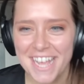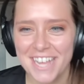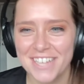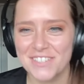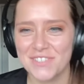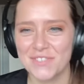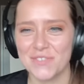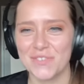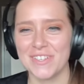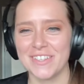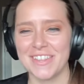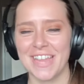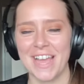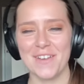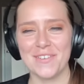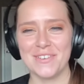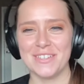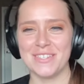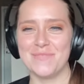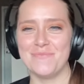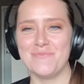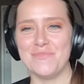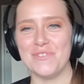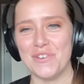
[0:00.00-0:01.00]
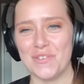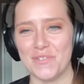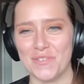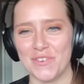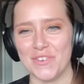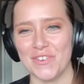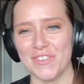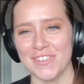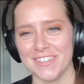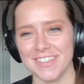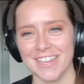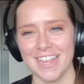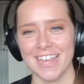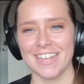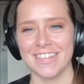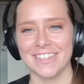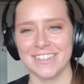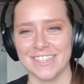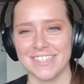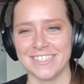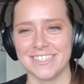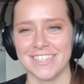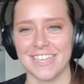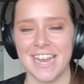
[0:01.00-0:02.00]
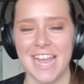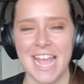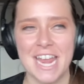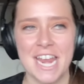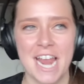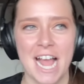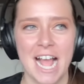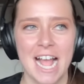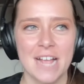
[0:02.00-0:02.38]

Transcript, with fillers: That was beautiful. Like, listen, and